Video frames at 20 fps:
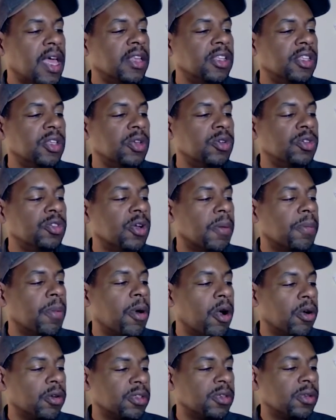to use your
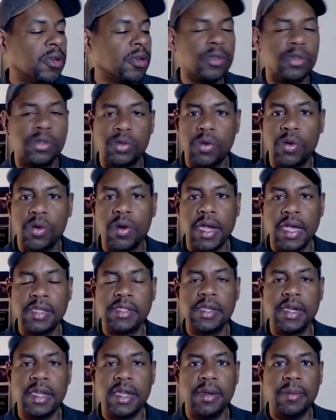personal story
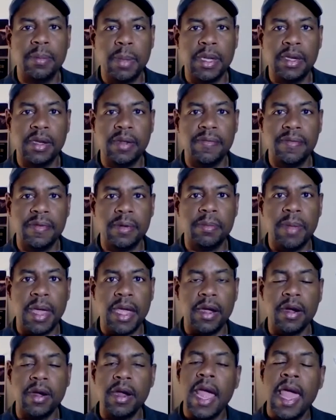as an independent
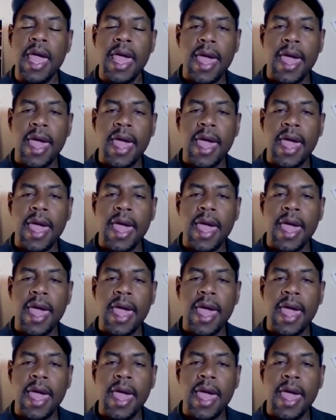filmmaker.